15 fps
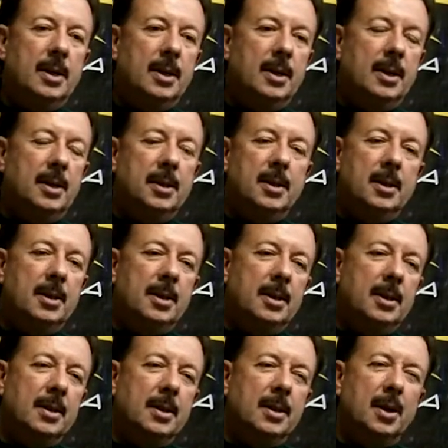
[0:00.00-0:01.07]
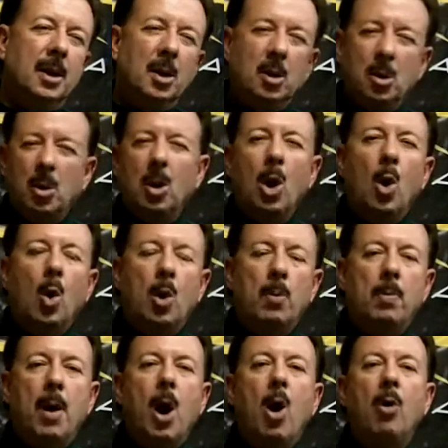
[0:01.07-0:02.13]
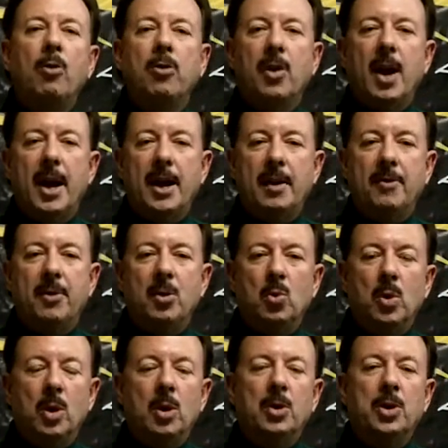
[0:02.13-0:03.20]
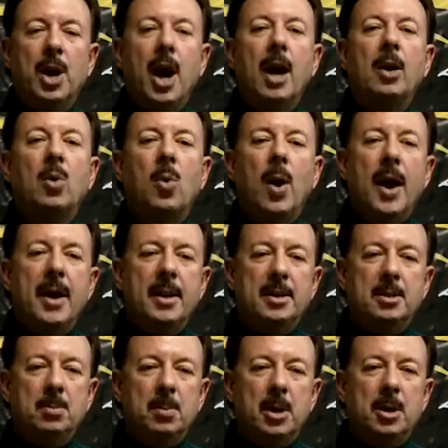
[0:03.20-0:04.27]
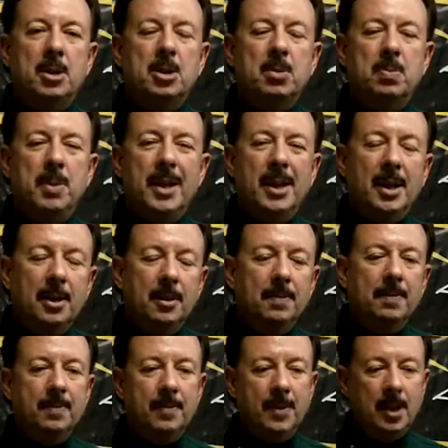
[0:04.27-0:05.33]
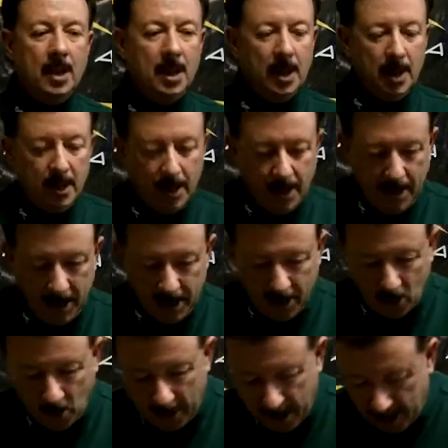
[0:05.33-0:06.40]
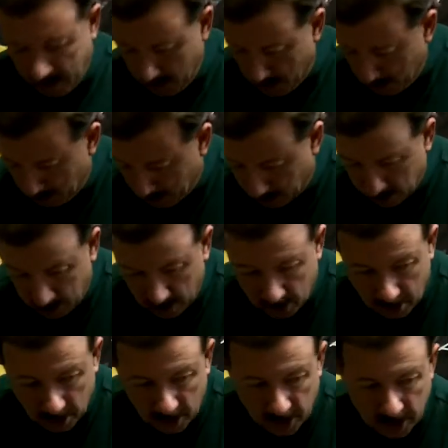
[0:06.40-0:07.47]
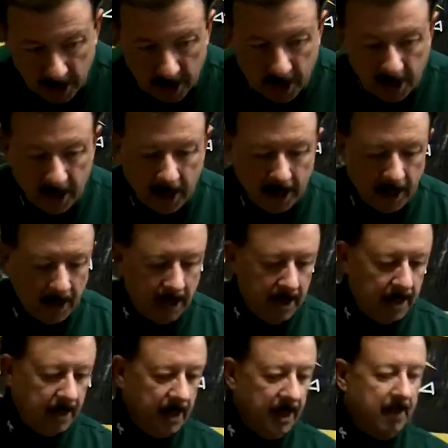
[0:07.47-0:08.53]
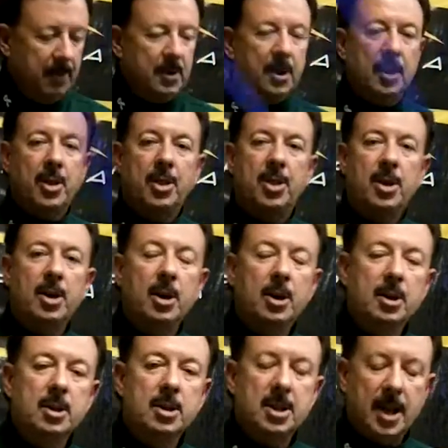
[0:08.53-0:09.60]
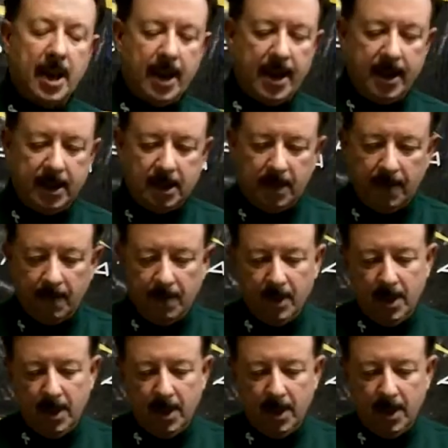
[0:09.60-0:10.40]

a little lower ball flight, if you will, not quite as much spin. And then we can go to even a third size.